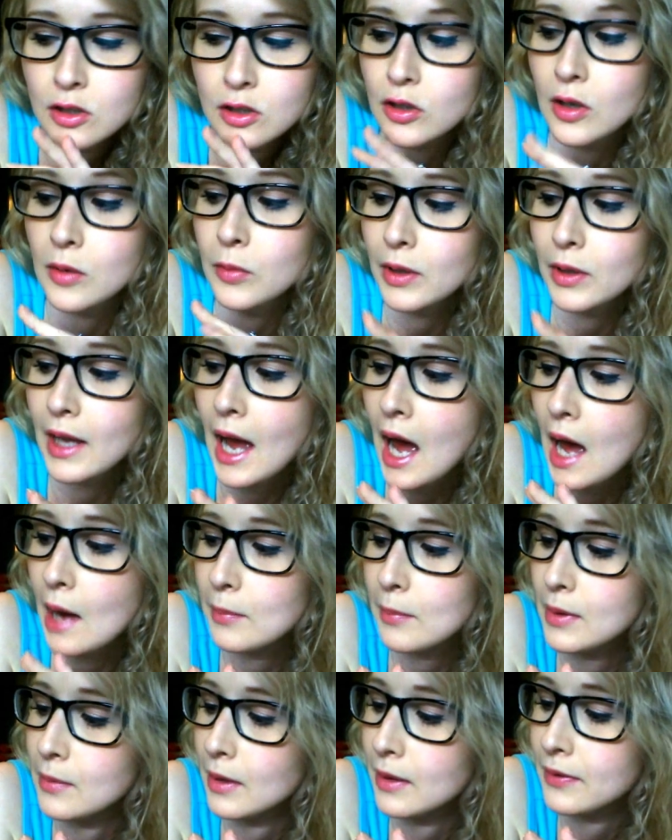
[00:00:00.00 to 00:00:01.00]
So I'm really
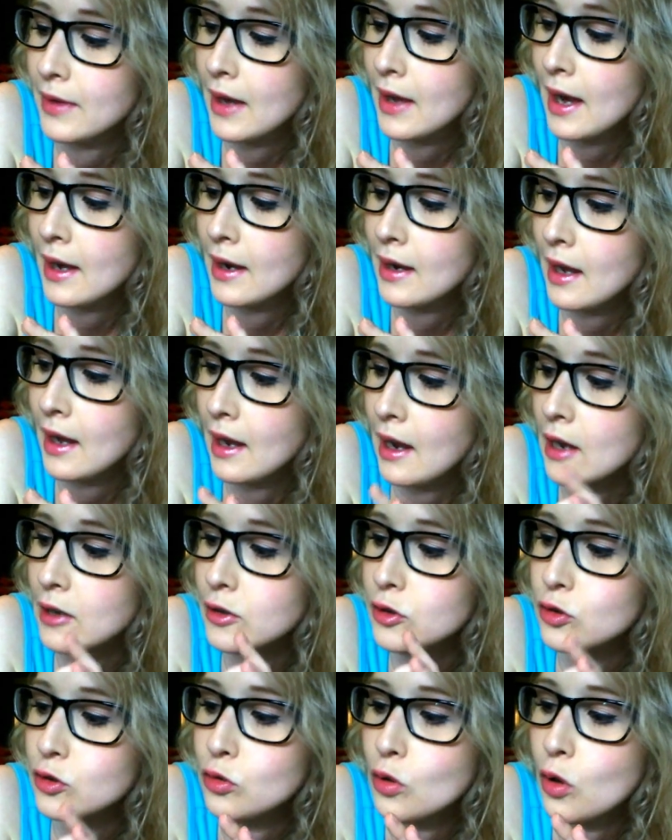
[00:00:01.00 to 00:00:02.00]
happy about that. And I
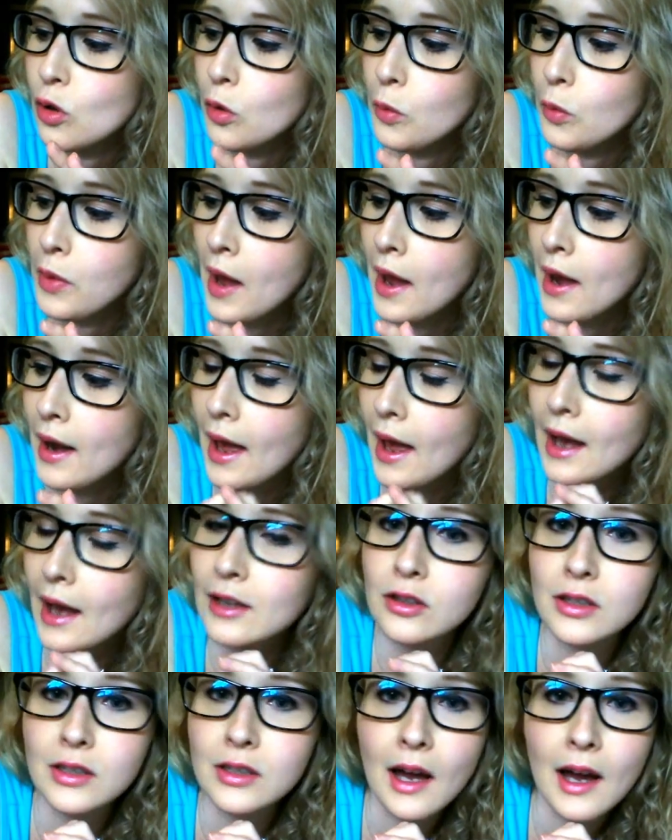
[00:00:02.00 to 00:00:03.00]
do know that
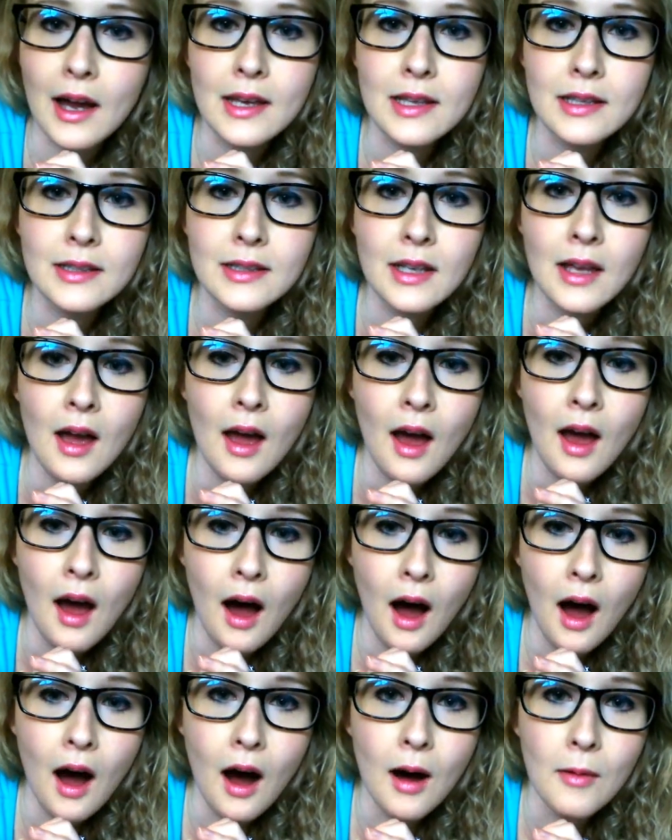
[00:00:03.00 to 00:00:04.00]
exercise
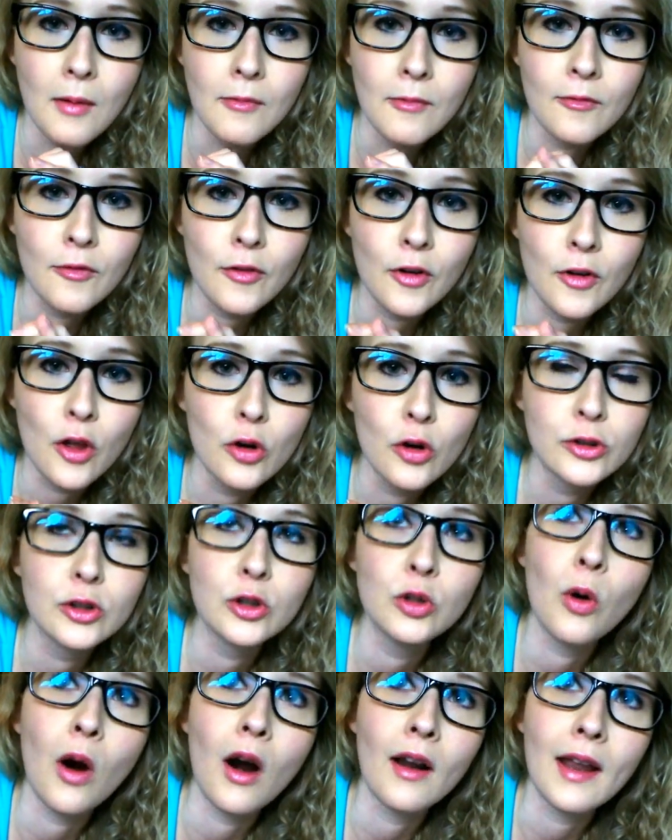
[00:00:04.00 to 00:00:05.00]
um, for those
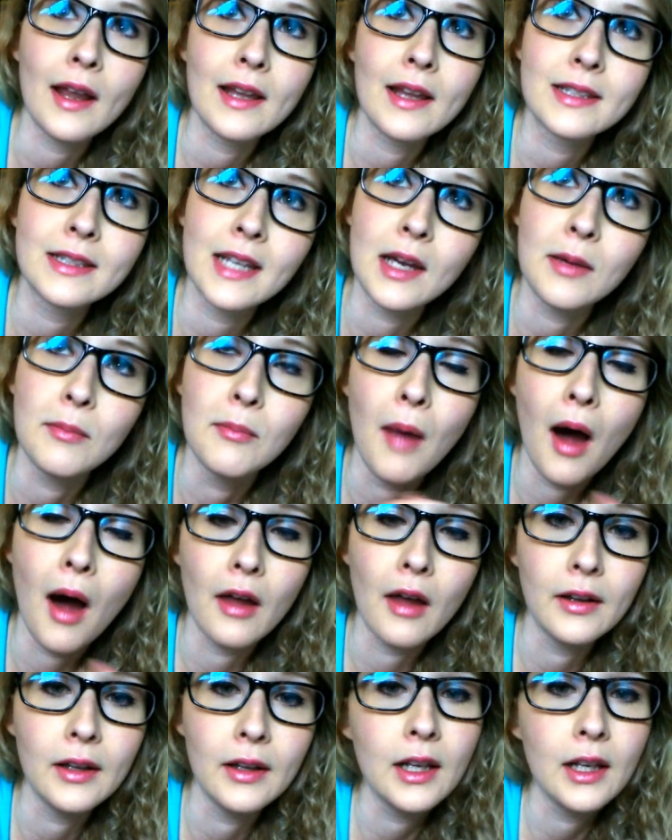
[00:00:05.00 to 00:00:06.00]
who are, let's say,
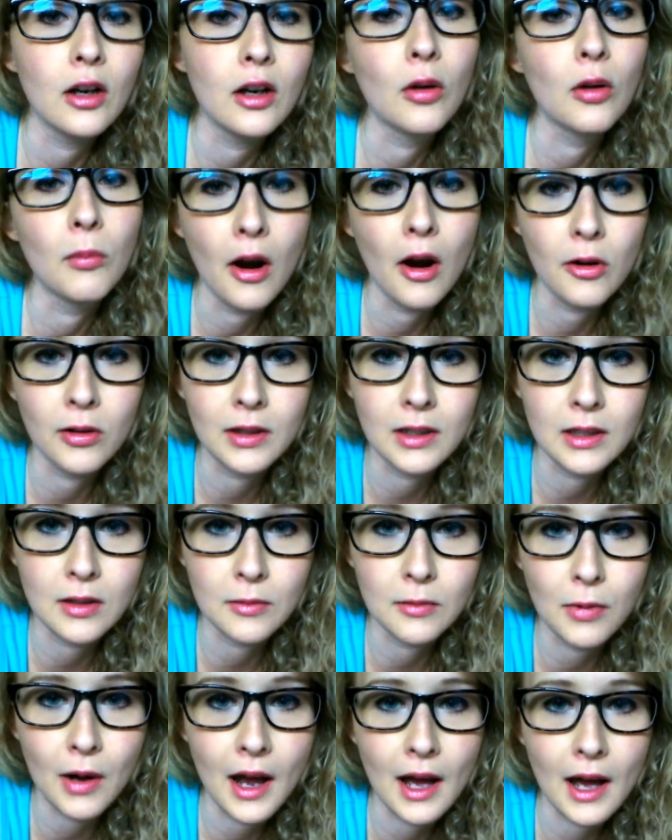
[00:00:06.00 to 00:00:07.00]
mildly or moderately
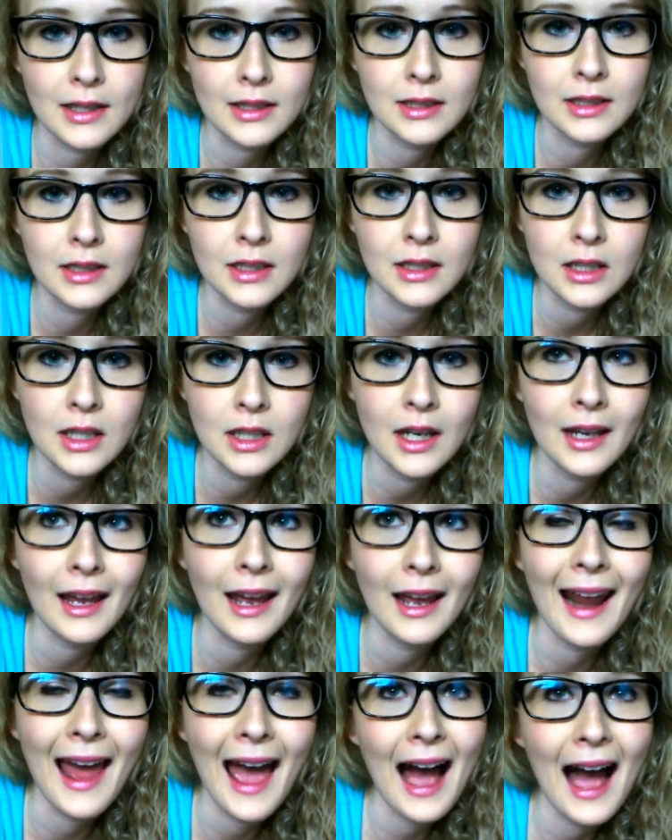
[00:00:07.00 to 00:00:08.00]
depressed
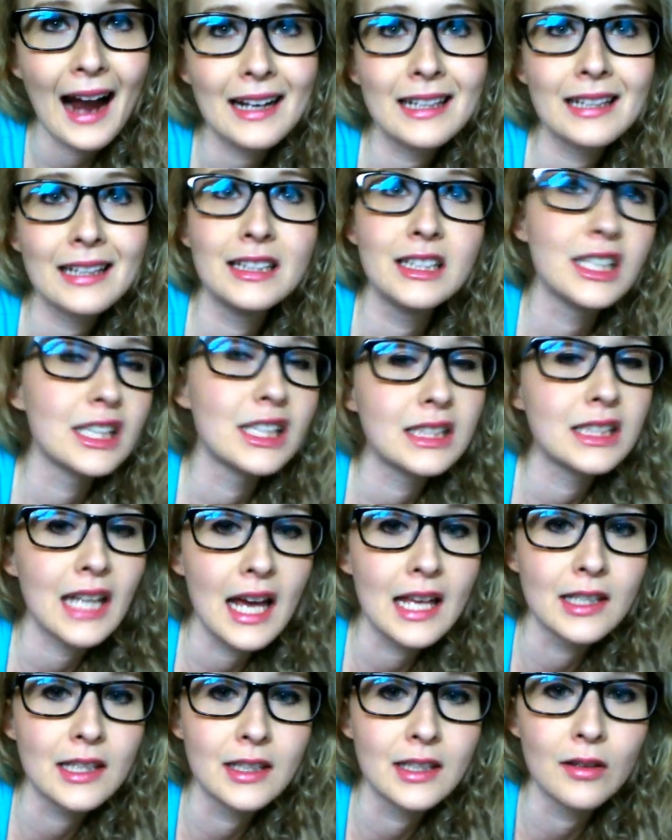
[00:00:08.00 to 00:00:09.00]
can act just
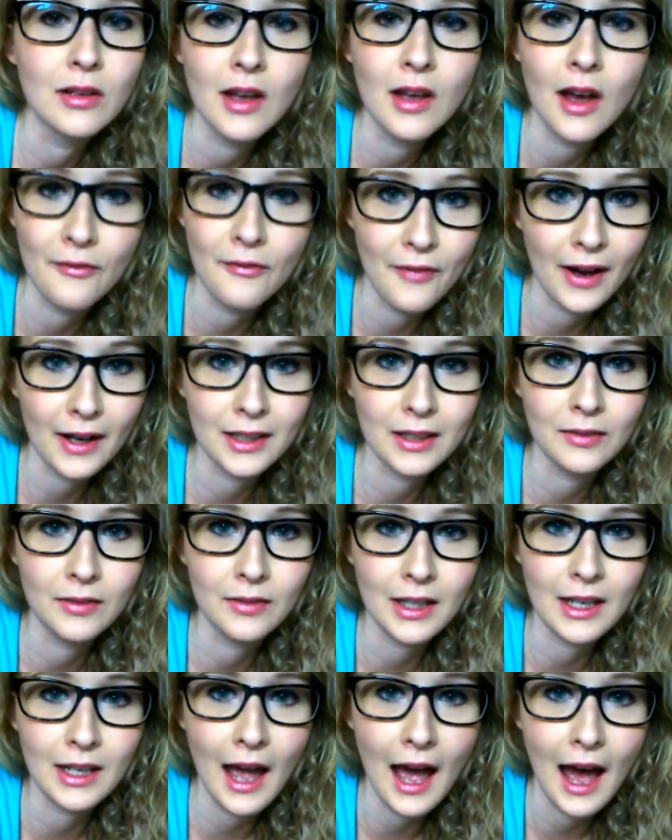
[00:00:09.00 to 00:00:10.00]
as
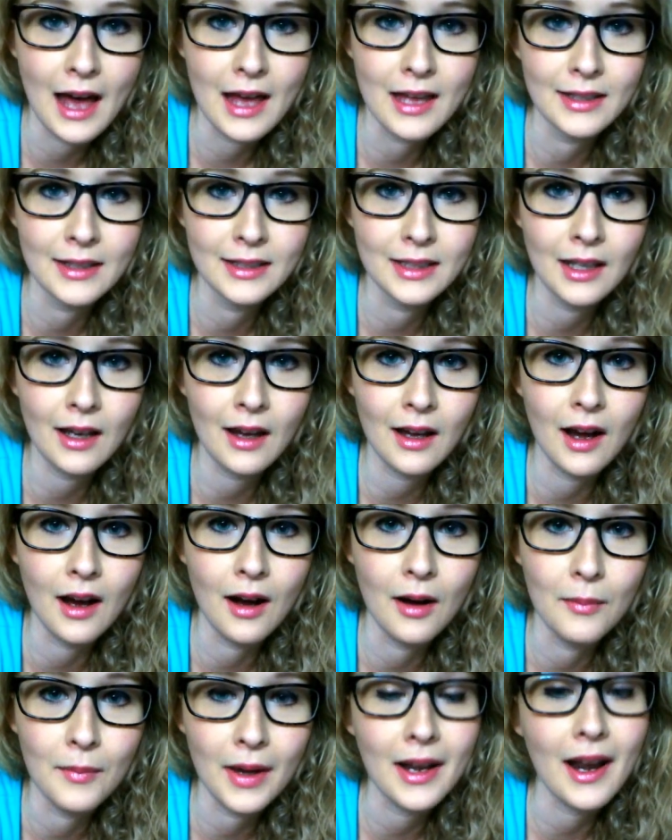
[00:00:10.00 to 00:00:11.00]
effectively as
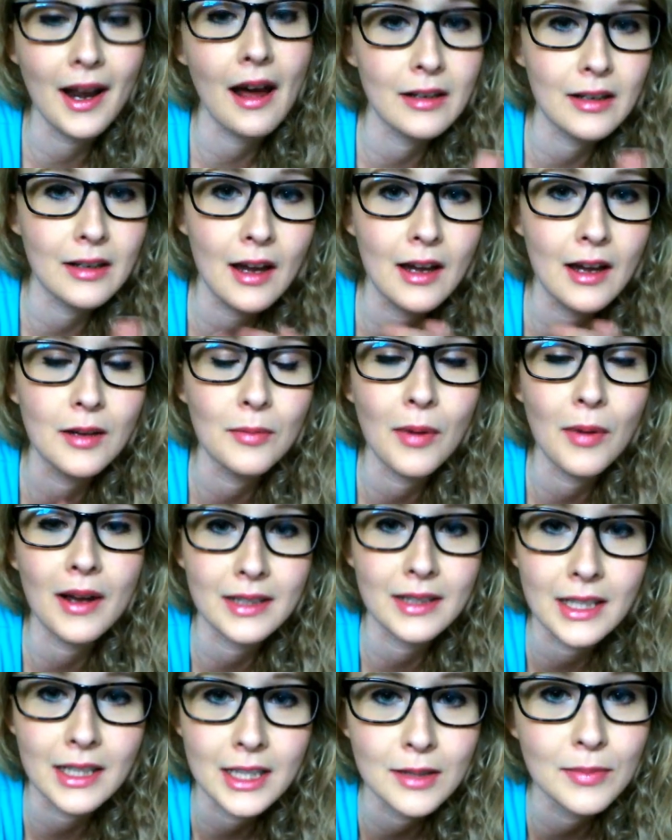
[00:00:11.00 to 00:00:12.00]
um, an
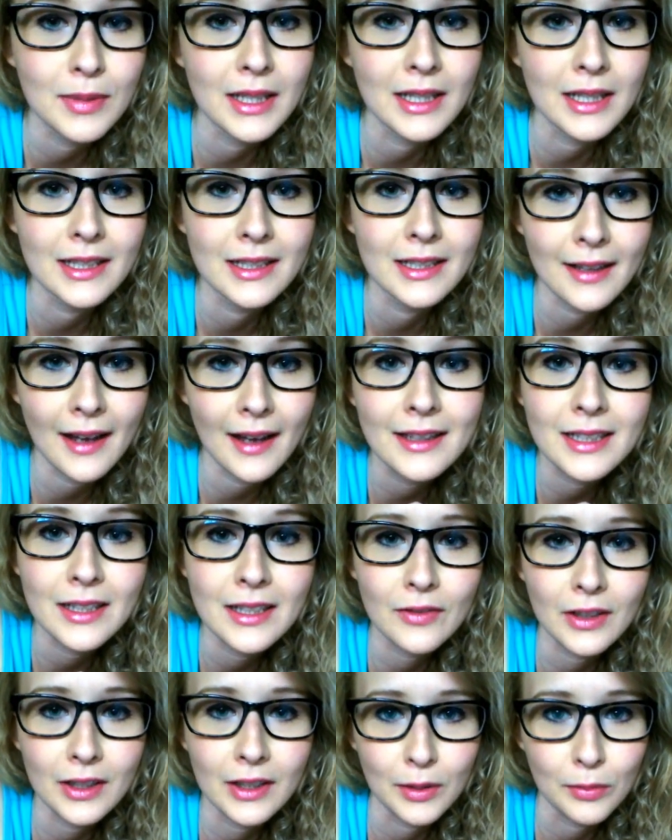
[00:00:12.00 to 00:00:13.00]
antidepressant. It's been
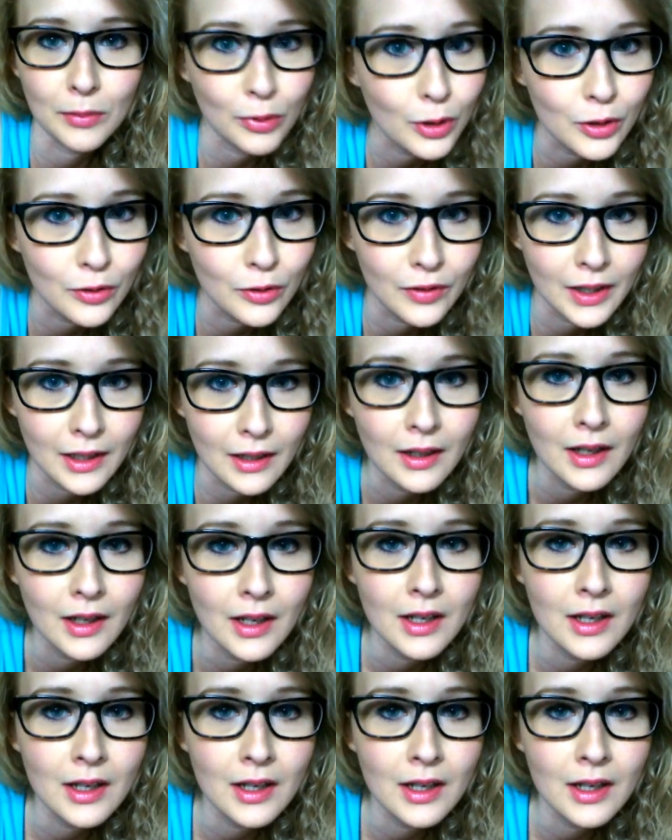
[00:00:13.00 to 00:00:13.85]
scientifically proven.